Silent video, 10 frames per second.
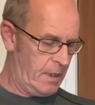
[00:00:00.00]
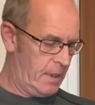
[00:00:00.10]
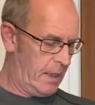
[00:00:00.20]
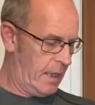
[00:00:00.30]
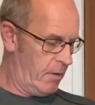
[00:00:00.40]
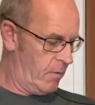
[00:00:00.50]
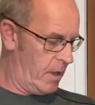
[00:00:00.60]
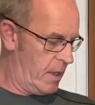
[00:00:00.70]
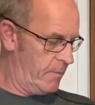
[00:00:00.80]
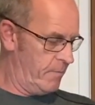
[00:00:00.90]

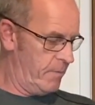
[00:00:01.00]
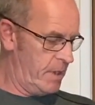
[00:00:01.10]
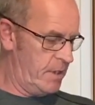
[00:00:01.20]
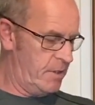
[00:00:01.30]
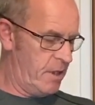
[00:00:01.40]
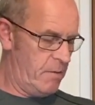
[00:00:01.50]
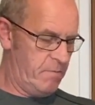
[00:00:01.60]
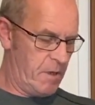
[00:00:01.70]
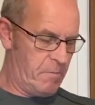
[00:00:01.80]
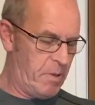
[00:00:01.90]
Now this is
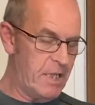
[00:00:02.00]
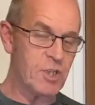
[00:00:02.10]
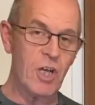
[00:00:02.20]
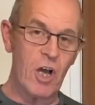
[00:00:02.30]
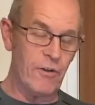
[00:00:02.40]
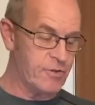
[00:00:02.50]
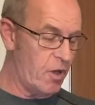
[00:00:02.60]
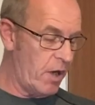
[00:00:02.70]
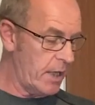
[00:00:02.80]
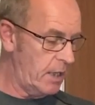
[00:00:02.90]
the peach earth
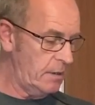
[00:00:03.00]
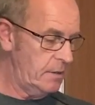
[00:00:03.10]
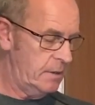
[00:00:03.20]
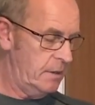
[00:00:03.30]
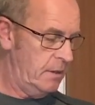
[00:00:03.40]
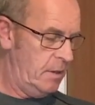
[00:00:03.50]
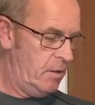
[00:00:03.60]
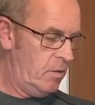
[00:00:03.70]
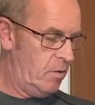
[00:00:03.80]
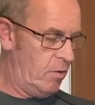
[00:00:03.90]
tiger,
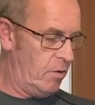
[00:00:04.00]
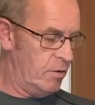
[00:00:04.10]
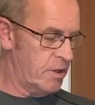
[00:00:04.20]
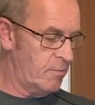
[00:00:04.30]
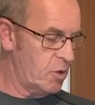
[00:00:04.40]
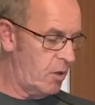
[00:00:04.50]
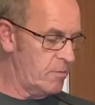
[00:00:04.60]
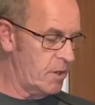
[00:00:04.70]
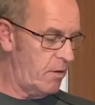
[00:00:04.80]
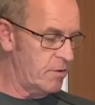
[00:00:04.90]
or
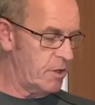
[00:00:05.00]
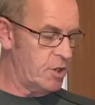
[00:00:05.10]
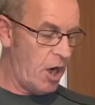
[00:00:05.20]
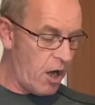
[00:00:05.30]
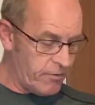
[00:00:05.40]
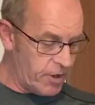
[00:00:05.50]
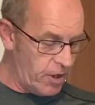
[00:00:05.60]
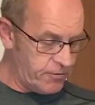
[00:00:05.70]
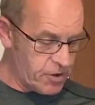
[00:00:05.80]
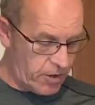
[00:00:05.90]
sometimes known as the Javan
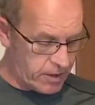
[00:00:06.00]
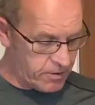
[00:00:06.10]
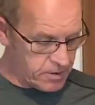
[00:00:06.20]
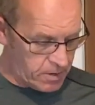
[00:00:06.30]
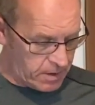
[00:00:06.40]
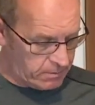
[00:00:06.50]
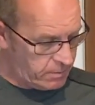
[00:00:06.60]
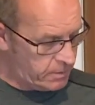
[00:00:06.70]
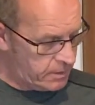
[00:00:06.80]
earth tiger as well.